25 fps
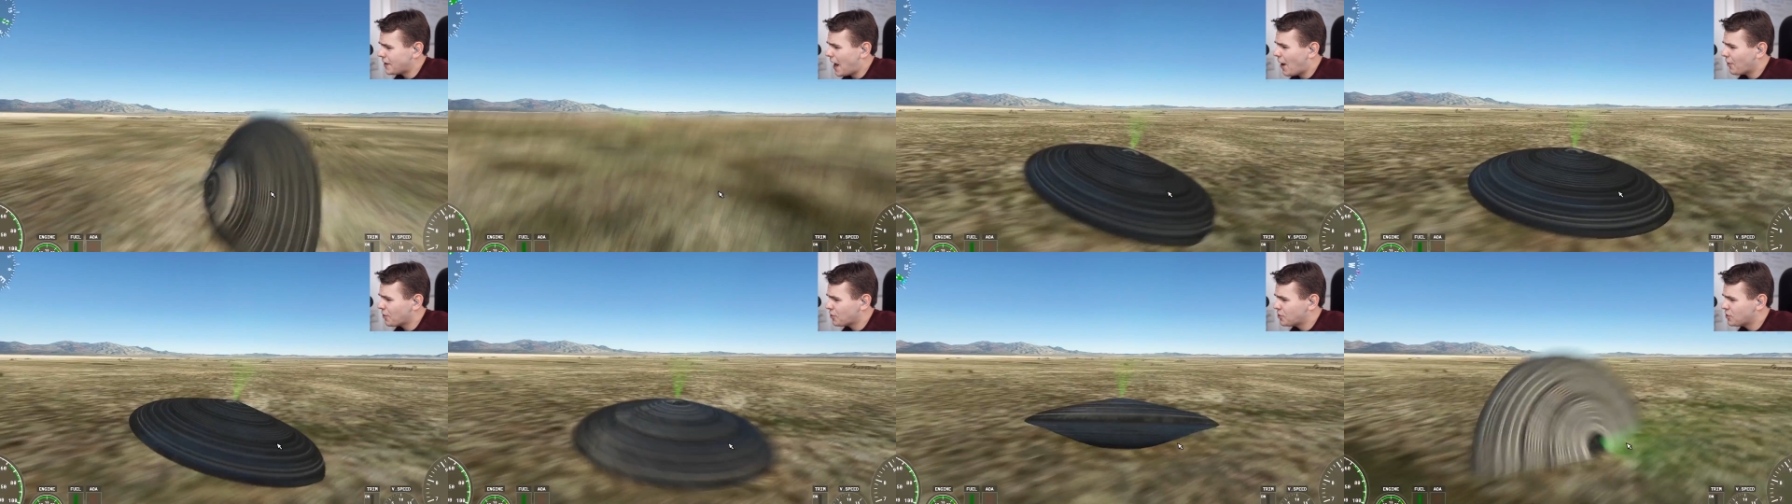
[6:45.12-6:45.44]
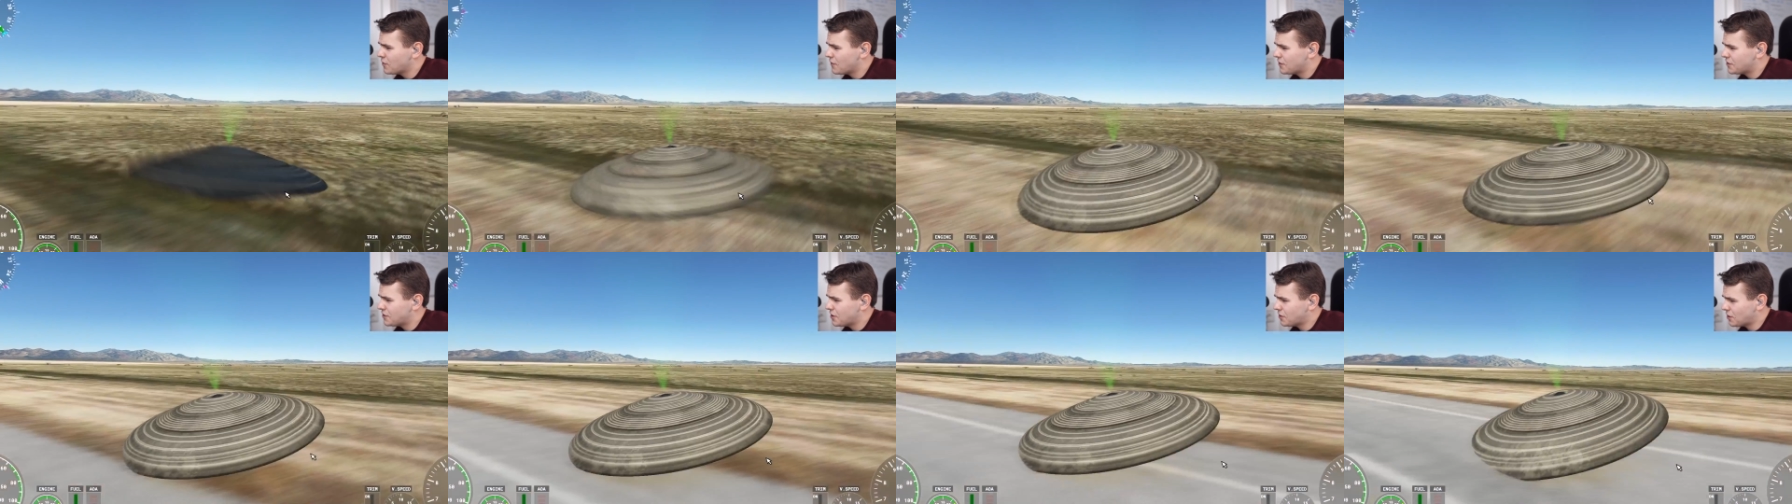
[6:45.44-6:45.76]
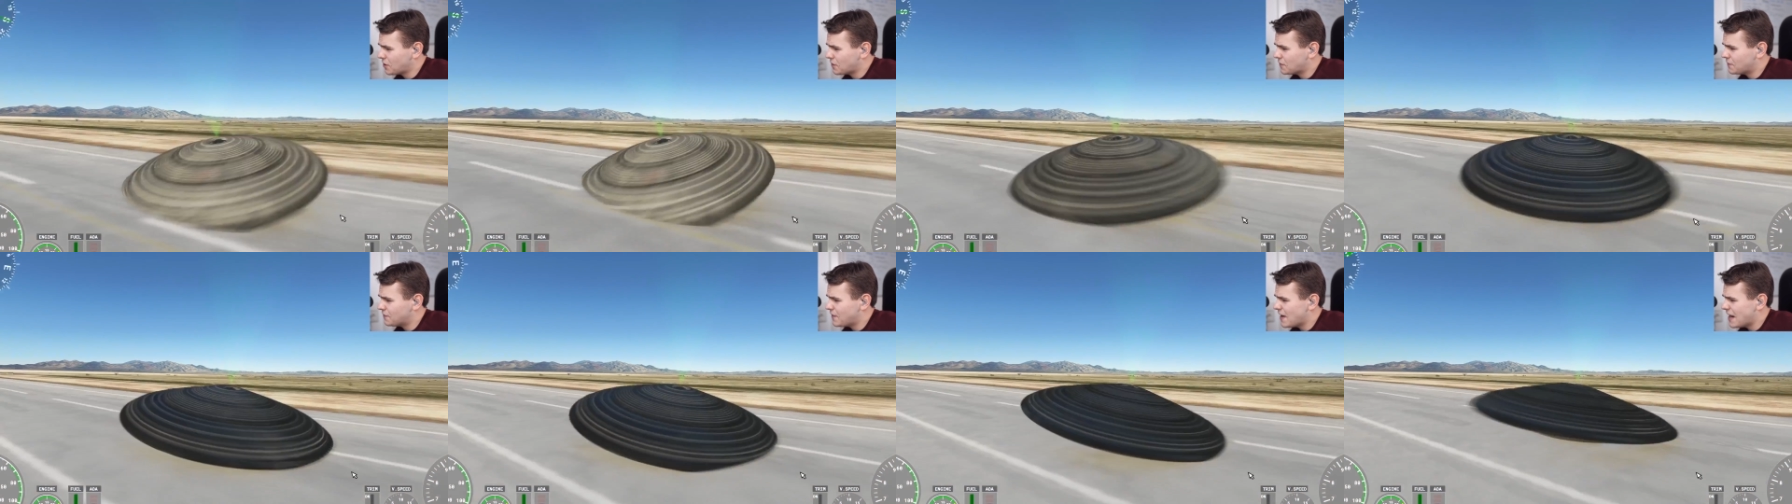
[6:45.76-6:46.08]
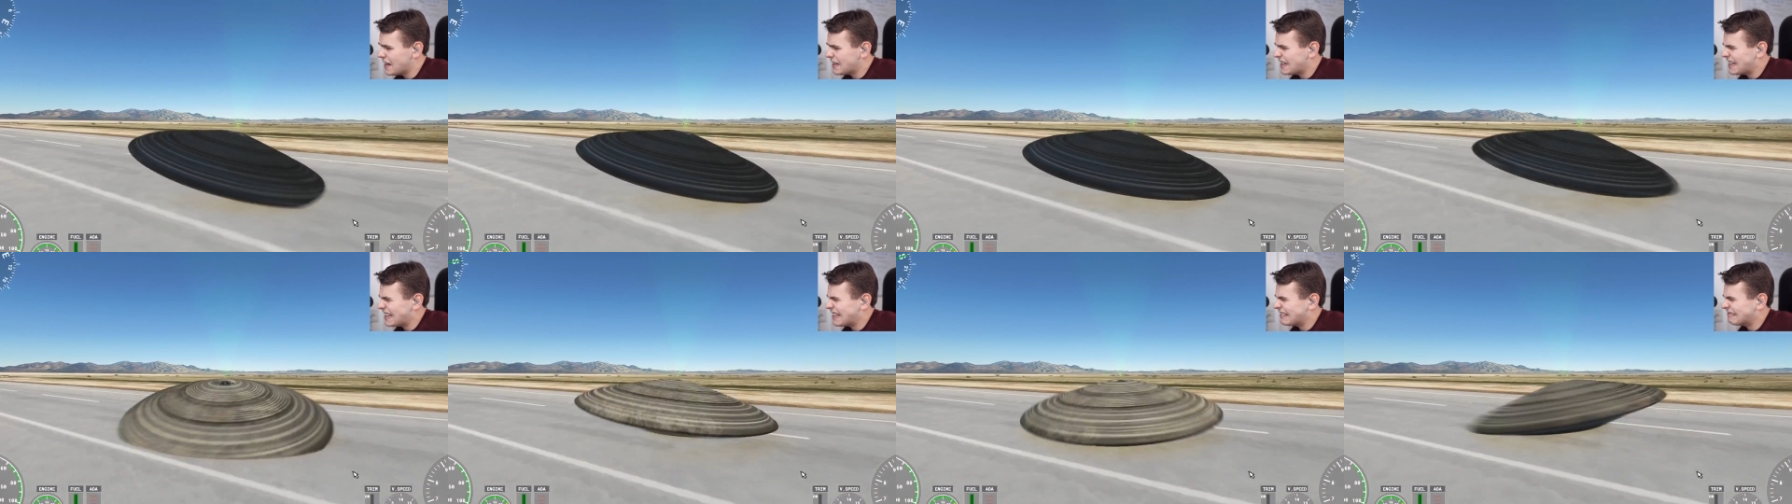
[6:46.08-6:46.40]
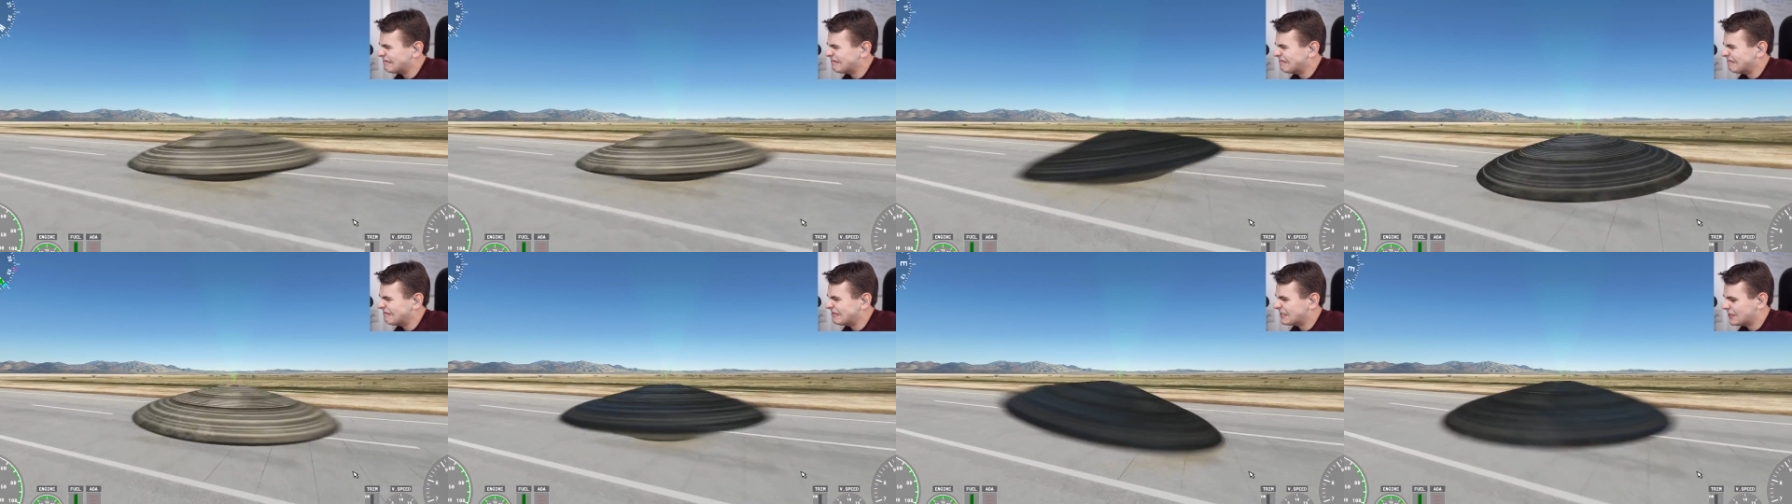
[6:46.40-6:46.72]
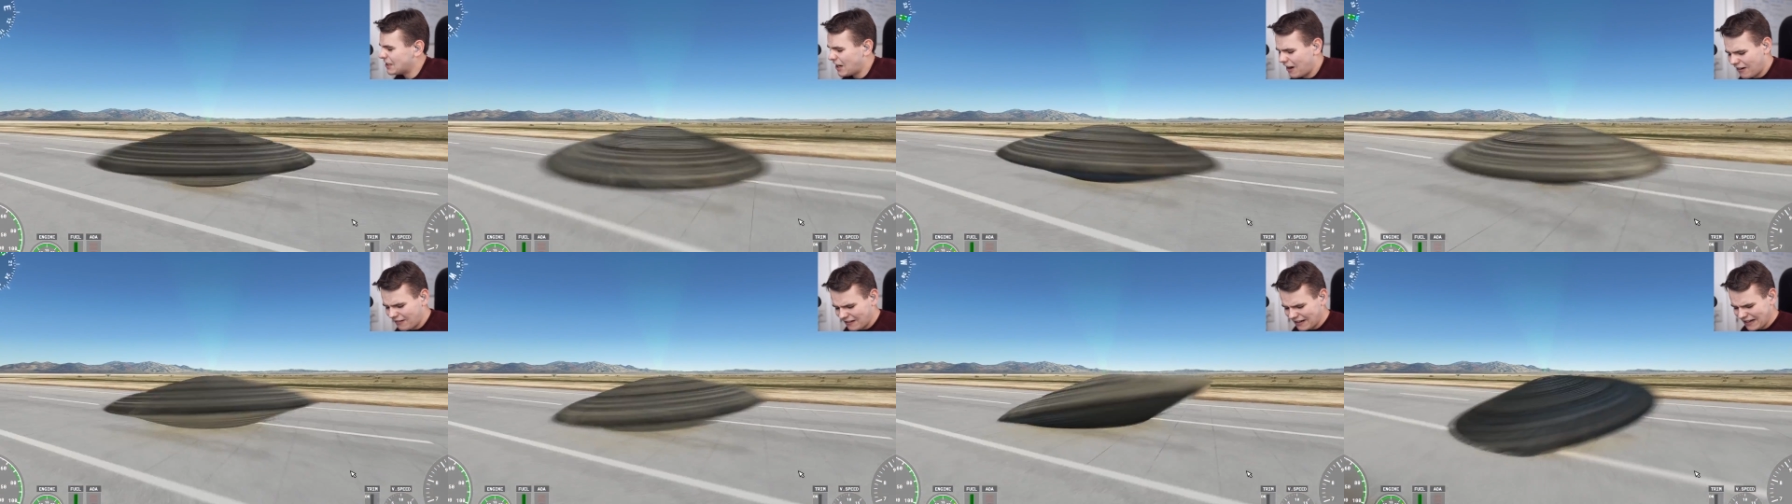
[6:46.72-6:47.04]
the altitude of zero feet. Oh,
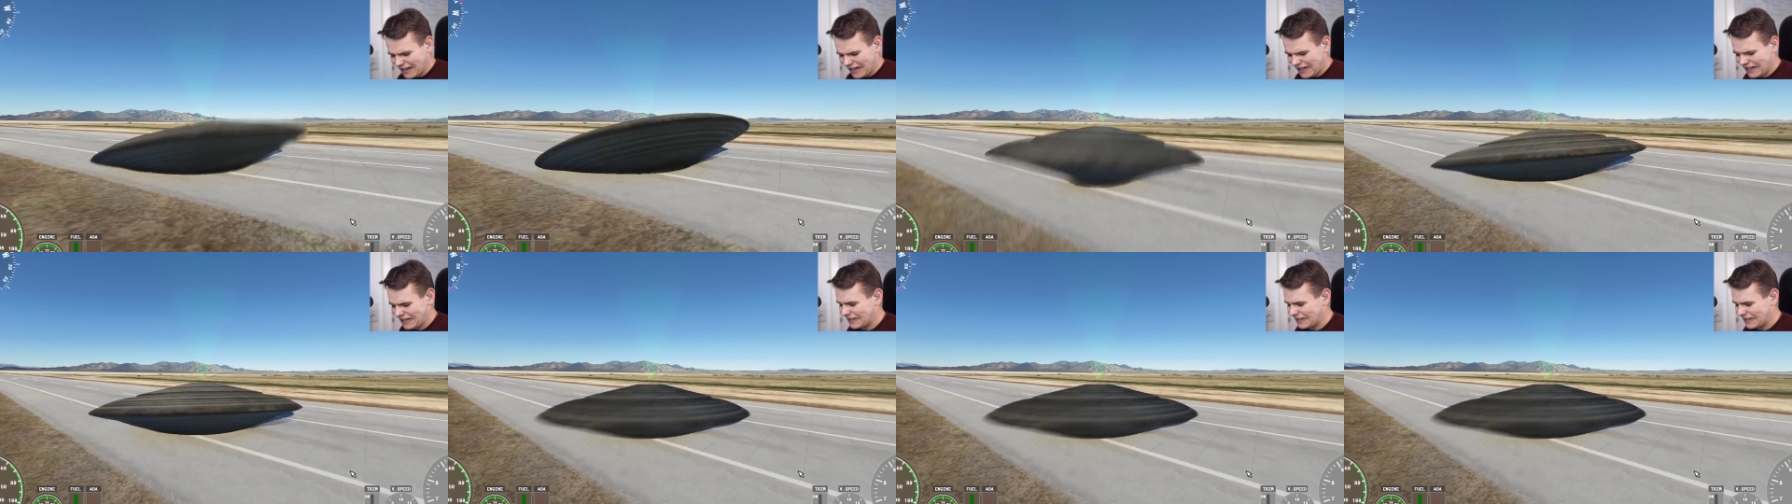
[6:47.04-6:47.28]
sorry.